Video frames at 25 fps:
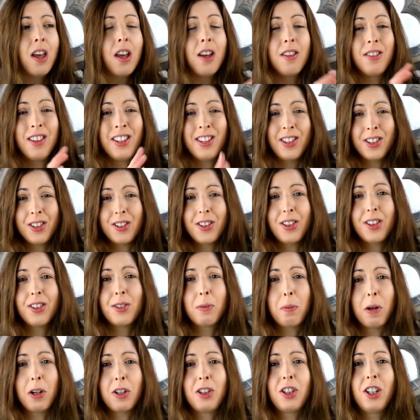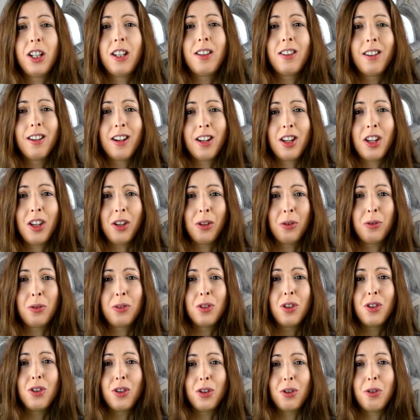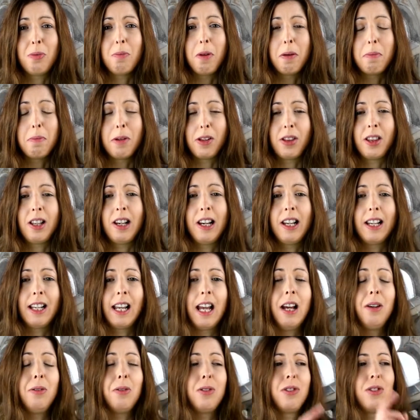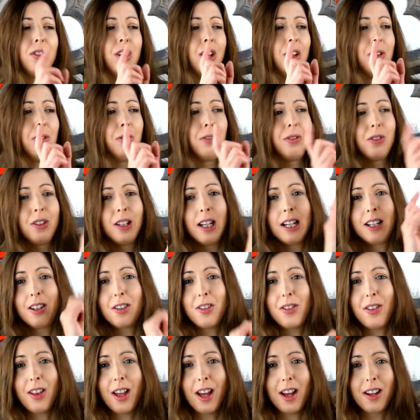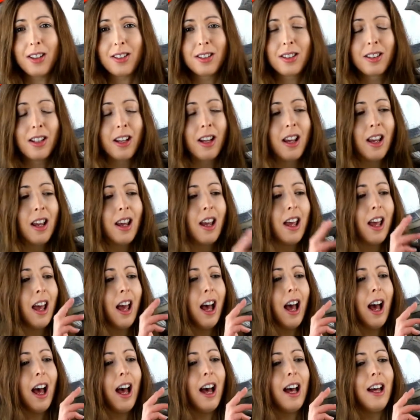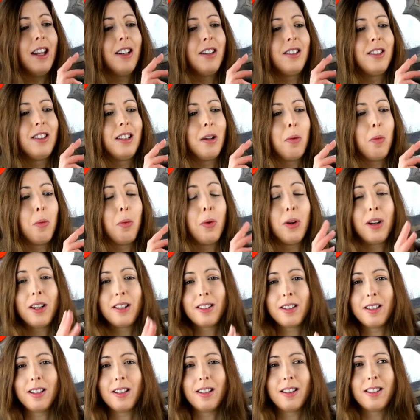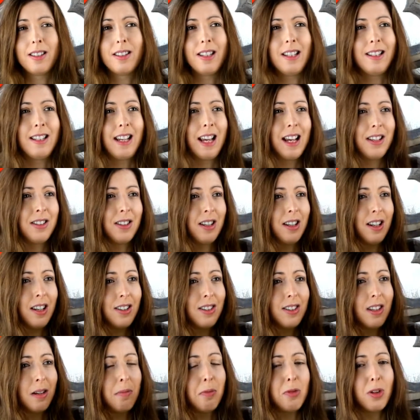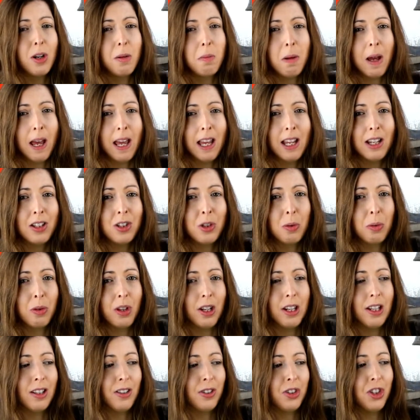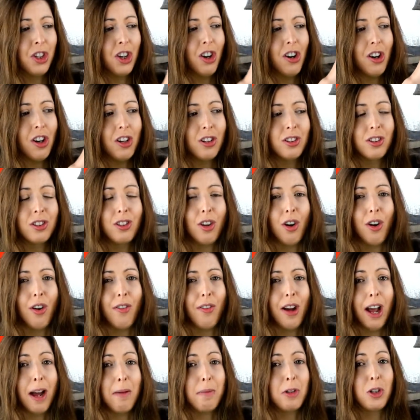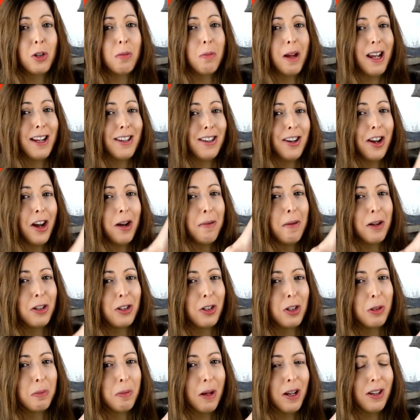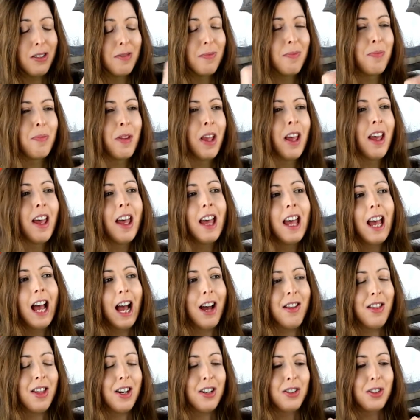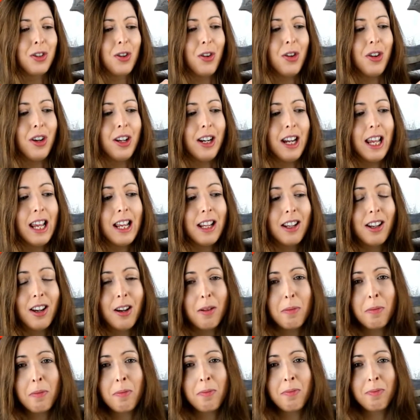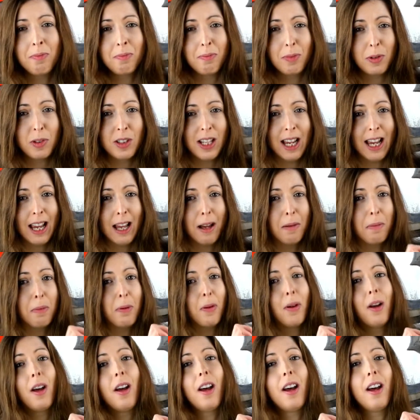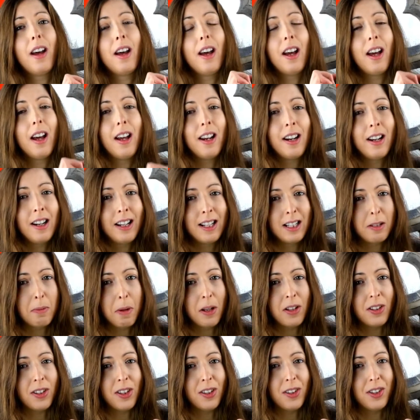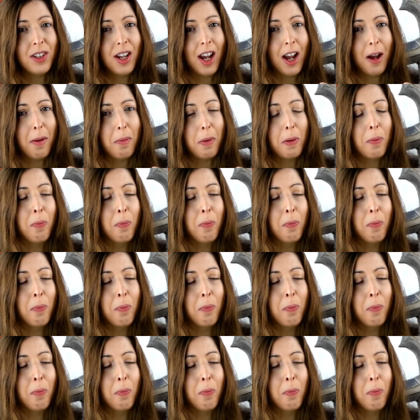This is the spreadsheet that I use to do my monthly accounts. So click on that, and what it does is it has a summary page with a little chart of how much you made and how much you spent, and then it's got an income tab and an expenses tab.